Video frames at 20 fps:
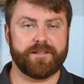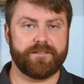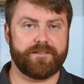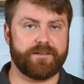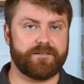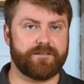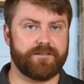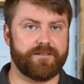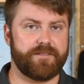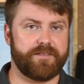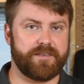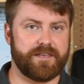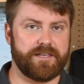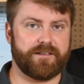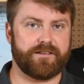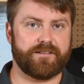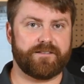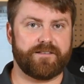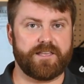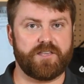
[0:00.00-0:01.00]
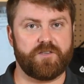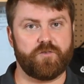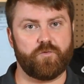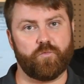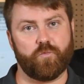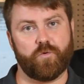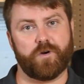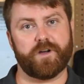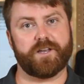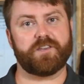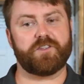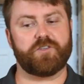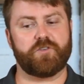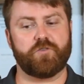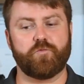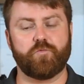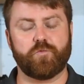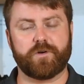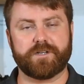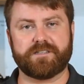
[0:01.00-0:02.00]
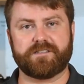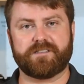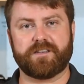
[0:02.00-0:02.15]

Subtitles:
These are the things that you want. You want